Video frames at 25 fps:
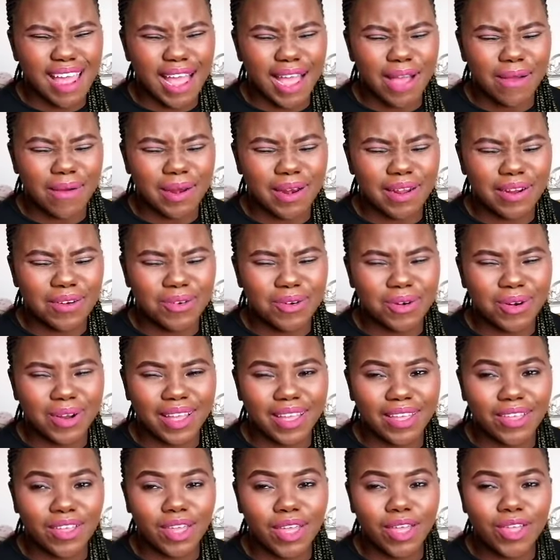I wanna
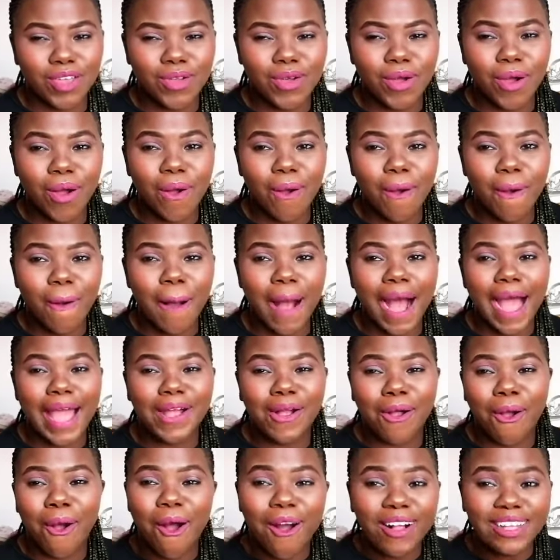cry. Yo,
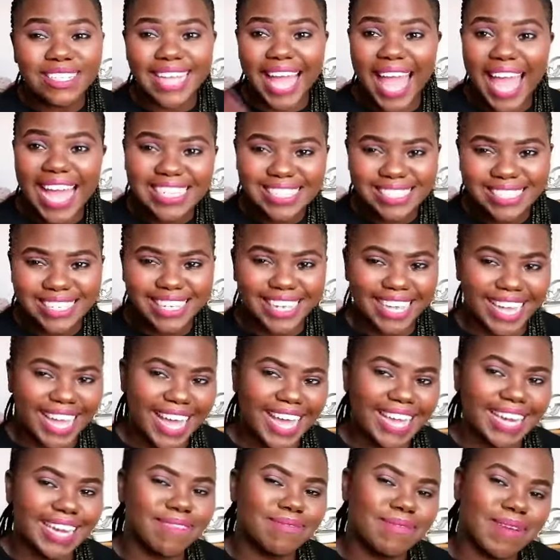I called Ash
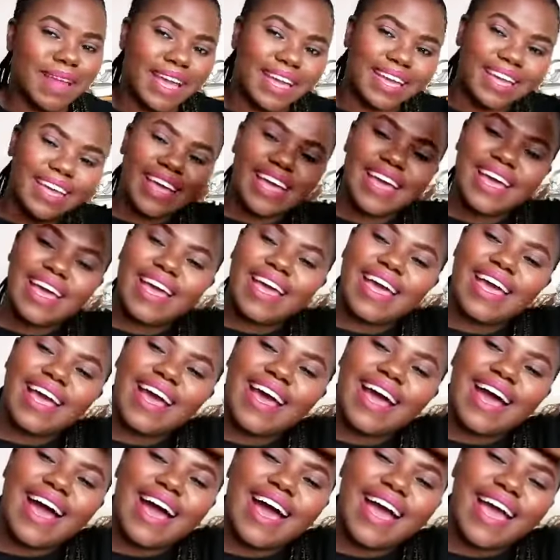again. I'm like,
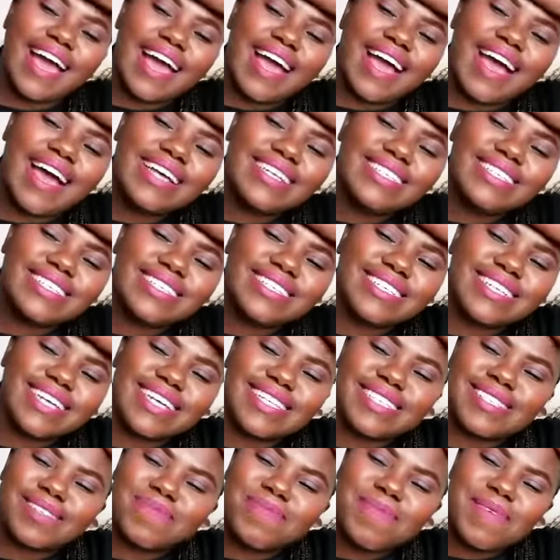as
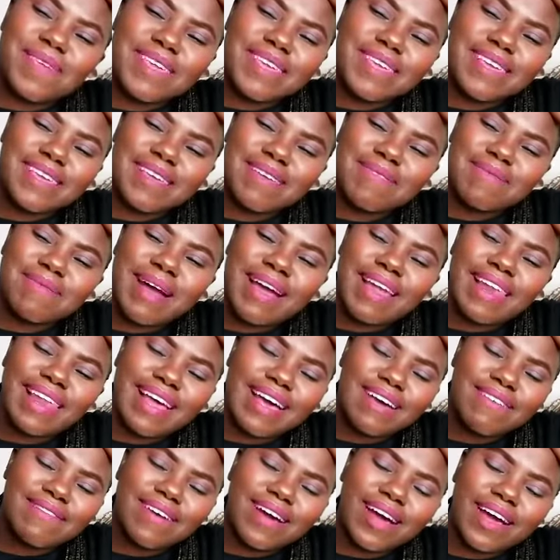it's me. My
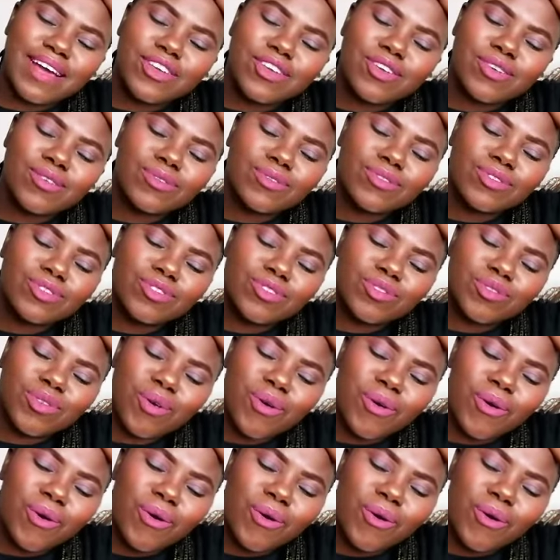love, are you
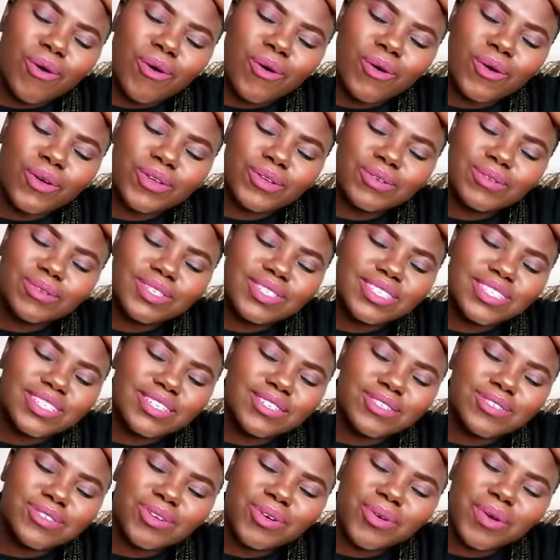sure you
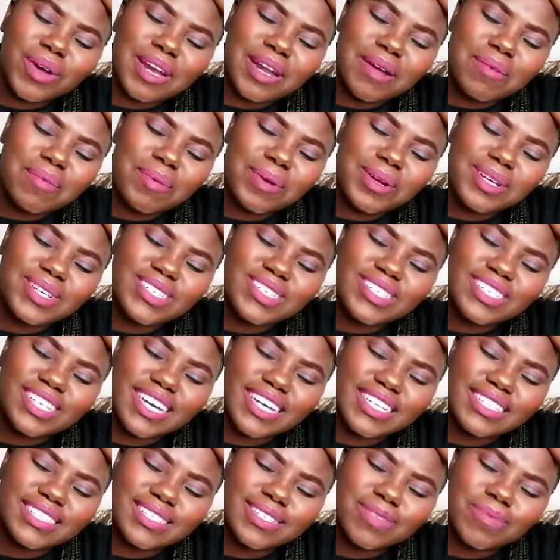still don't want to press
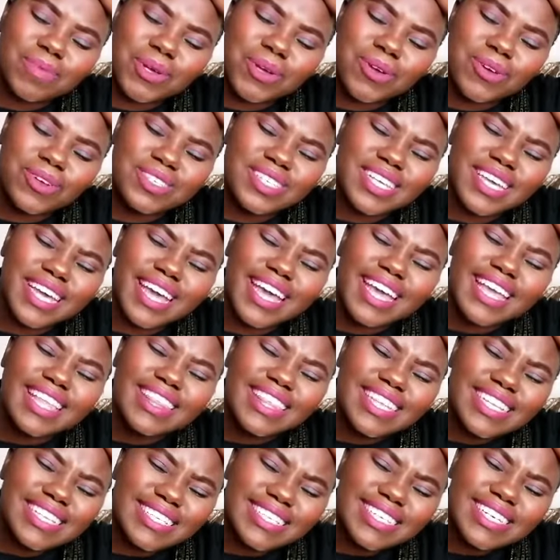charges? Because
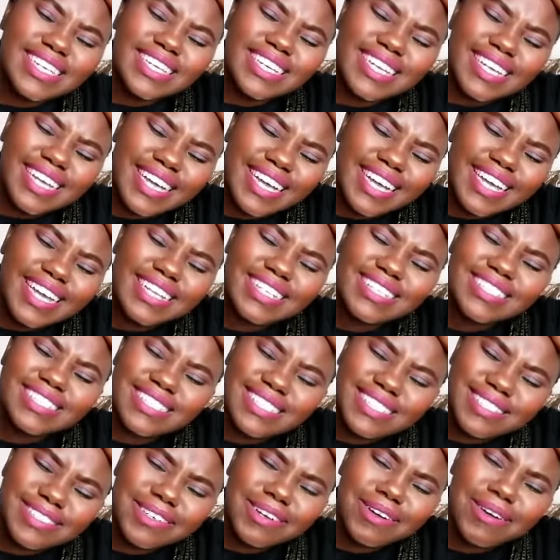this nigga can
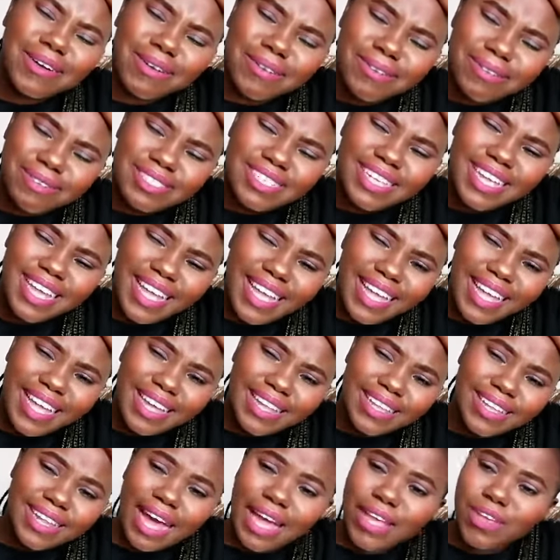still go to
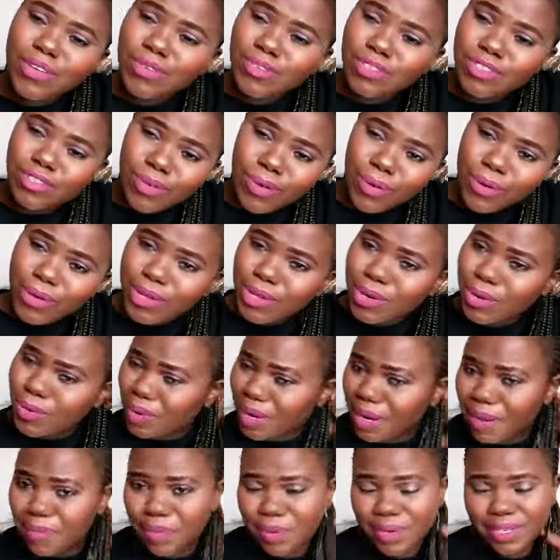jail. Are you sure you
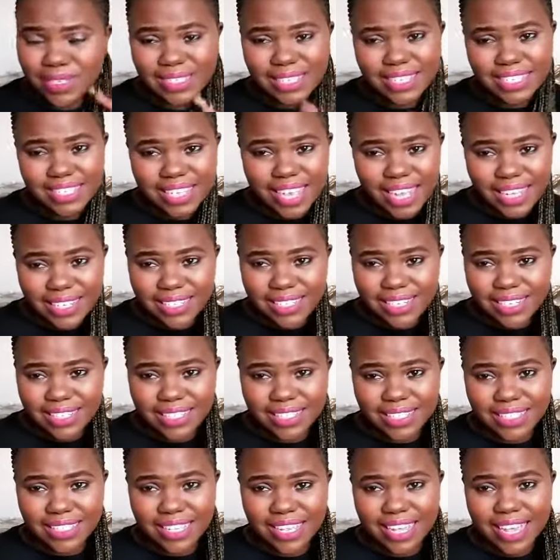don't want to press the
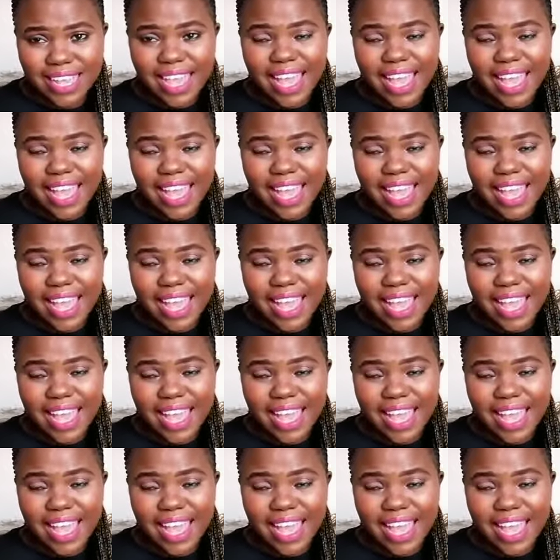charges?